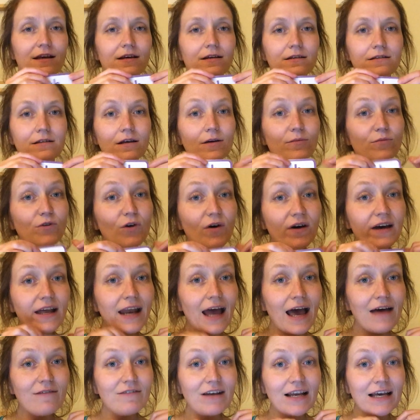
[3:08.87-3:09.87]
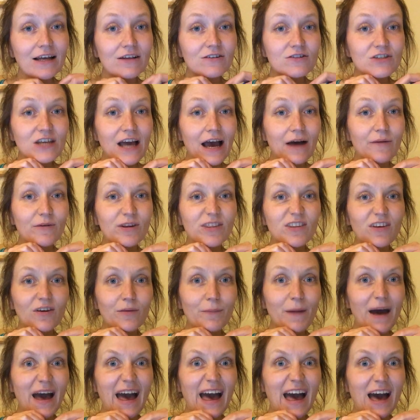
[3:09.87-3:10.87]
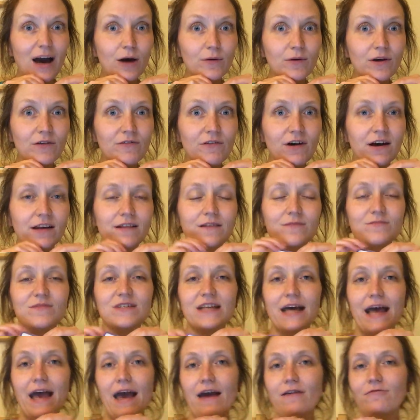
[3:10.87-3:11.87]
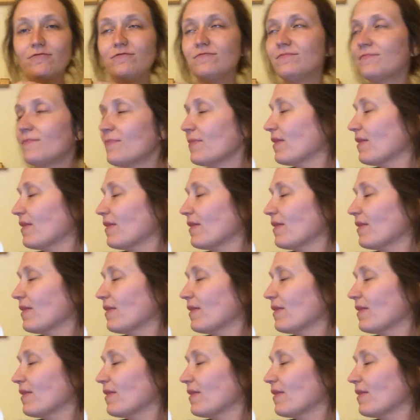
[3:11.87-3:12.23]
So I'm not going to have a little chat with you about how we write them down,